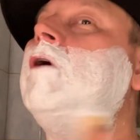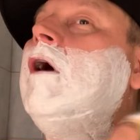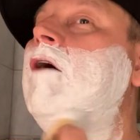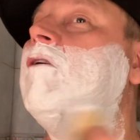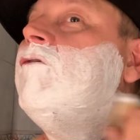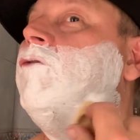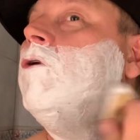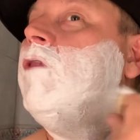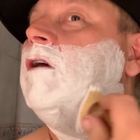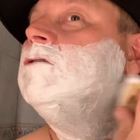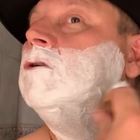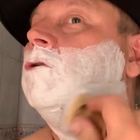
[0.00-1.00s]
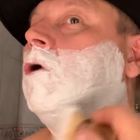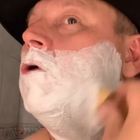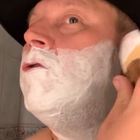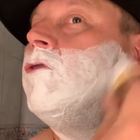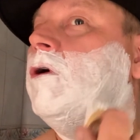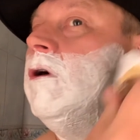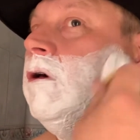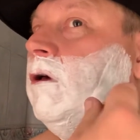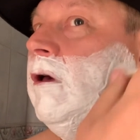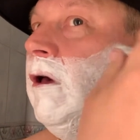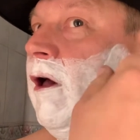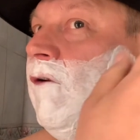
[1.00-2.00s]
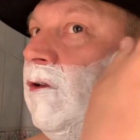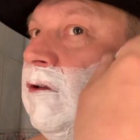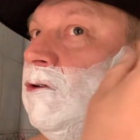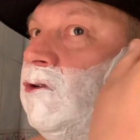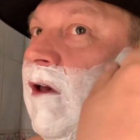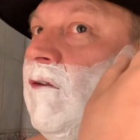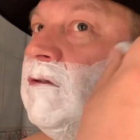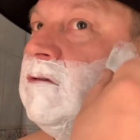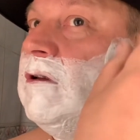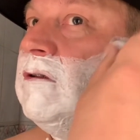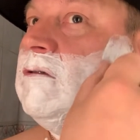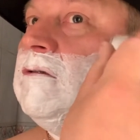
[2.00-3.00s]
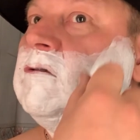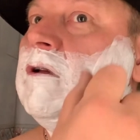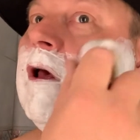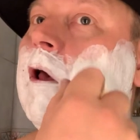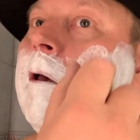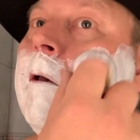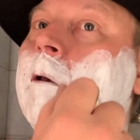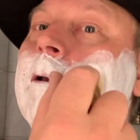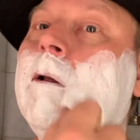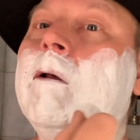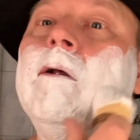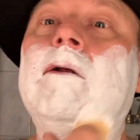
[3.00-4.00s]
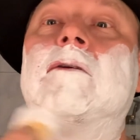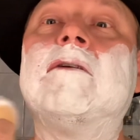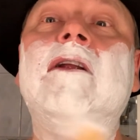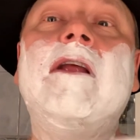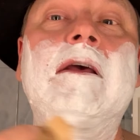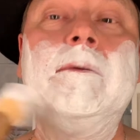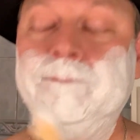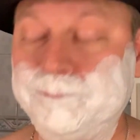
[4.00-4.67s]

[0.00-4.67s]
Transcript: I had 4 days of growth. I haven't shaved since Sunday,